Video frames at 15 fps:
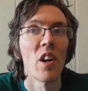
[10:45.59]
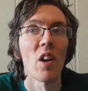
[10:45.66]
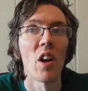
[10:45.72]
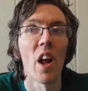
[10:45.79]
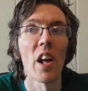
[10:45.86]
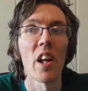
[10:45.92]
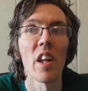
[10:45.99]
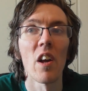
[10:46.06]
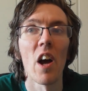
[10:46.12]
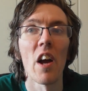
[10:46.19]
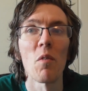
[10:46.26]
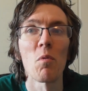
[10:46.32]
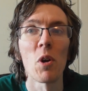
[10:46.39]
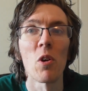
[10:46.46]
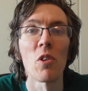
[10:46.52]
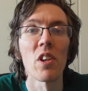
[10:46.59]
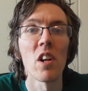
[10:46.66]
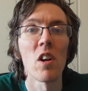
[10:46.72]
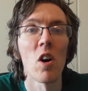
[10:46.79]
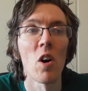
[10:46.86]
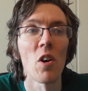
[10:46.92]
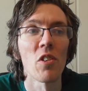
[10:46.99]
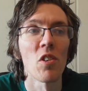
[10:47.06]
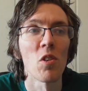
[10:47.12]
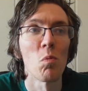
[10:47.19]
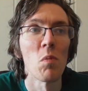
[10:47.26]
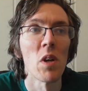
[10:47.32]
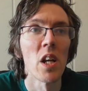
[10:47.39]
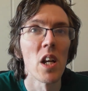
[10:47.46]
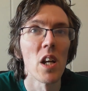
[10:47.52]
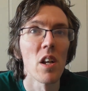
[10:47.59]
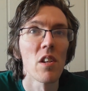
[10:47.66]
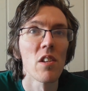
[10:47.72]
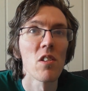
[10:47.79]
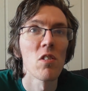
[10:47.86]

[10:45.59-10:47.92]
because it causes me